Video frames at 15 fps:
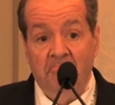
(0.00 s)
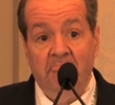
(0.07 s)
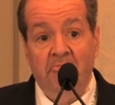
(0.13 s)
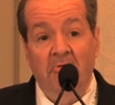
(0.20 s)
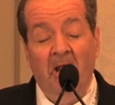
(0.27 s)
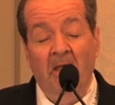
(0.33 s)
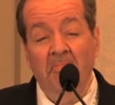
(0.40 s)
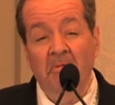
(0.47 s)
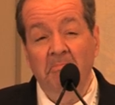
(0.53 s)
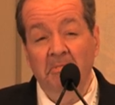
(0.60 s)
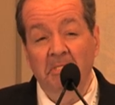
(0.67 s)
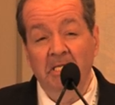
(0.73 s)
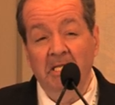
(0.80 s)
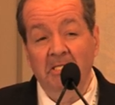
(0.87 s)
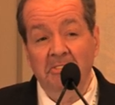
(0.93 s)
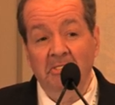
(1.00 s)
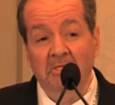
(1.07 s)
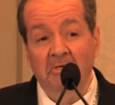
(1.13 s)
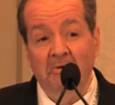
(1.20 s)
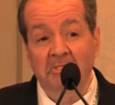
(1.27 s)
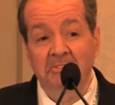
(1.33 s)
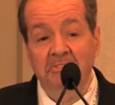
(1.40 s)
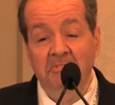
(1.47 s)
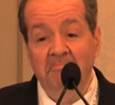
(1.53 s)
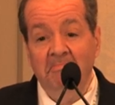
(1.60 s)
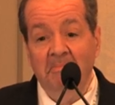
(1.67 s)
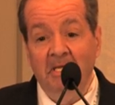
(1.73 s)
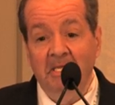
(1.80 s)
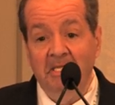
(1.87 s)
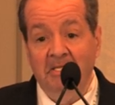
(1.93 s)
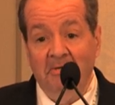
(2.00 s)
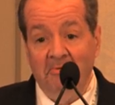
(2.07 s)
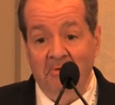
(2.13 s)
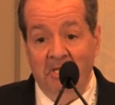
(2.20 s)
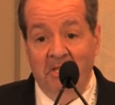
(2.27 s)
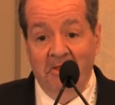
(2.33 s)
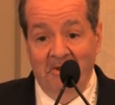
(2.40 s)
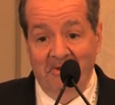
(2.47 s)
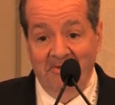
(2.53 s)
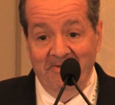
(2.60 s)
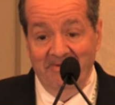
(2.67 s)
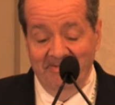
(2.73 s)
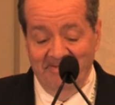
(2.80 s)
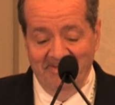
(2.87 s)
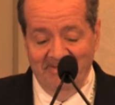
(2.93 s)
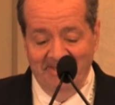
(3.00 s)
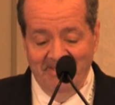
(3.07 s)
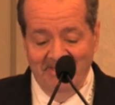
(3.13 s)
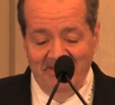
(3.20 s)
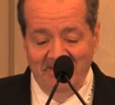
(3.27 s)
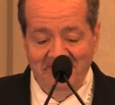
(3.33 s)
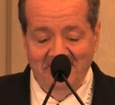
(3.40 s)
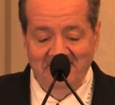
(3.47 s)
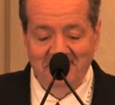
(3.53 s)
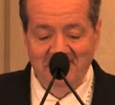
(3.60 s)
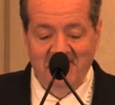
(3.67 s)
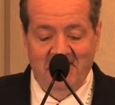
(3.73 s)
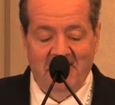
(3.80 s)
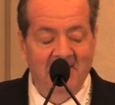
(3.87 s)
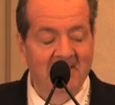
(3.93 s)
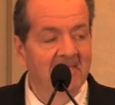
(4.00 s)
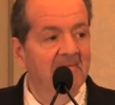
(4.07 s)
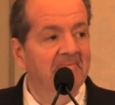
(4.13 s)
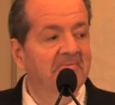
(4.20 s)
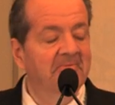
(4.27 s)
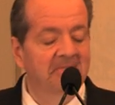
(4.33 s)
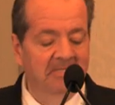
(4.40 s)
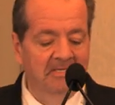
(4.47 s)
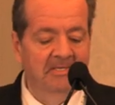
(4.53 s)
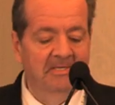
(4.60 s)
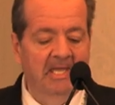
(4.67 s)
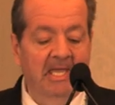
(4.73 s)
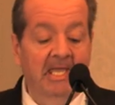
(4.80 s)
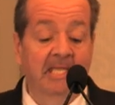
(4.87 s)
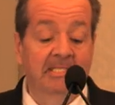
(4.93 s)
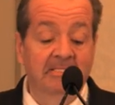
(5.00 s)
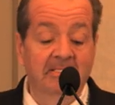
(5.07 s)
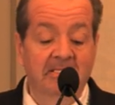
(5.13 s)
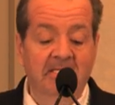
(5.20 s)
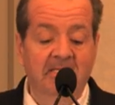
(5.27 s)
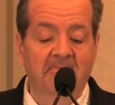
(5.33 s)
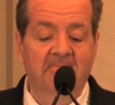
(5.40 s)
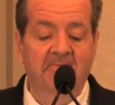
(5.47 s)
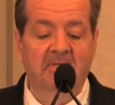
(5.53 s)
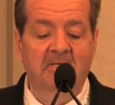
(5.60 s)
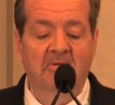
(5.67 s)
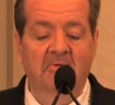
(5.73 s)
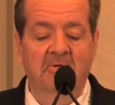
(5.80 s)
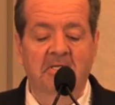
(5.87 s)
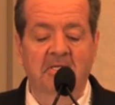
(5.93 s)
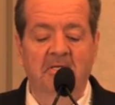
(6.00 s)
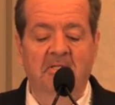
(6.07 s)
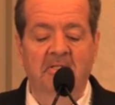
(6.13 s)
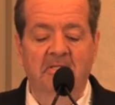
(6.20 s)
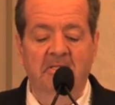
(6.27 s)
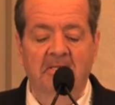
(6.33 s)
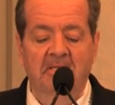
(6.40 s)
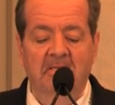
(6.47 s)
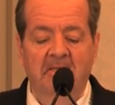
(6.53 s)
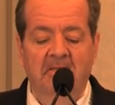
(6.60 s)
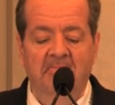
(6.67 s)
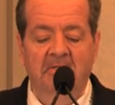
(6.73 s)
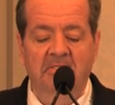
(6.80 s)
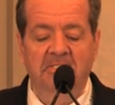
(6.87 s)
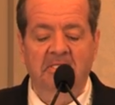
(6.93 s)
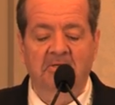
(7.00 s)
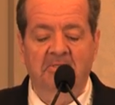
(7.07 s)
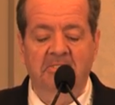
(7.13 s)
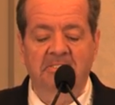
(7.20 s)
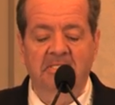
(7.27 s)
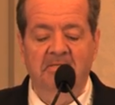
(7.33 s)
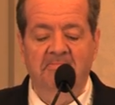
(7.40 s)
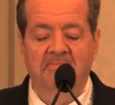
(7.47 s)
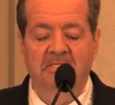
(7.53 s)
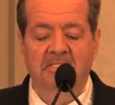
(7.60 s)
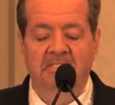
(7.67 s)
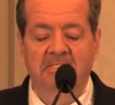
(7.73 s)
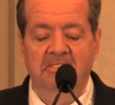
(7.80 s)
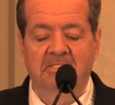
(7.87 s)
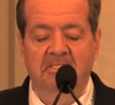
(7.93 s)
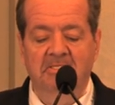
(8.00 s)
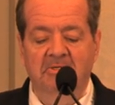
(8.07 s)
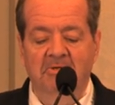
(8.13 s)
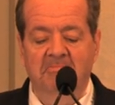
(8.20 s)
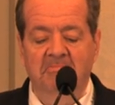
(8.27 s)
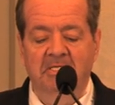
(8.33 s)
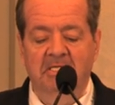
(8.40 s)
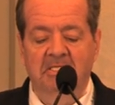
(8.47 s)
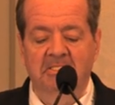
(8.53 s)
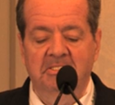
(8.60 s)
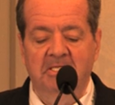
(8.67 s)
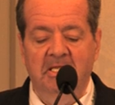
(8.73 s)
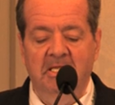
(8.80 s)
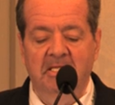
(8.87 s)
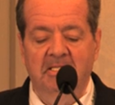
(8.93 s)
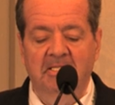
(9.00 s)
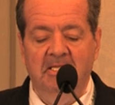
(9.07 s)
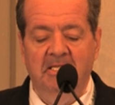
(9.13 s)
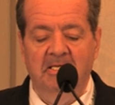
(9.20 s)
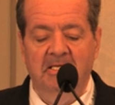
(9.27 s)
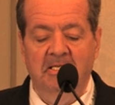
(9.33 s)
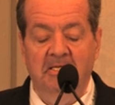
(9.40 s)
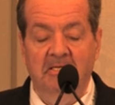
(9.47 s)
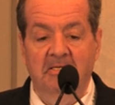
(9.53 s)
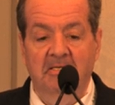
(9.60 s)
probably at the cost of my career to do that. I had to leave Cornell, eventually go to St. Vincent's and UMDNJ, and then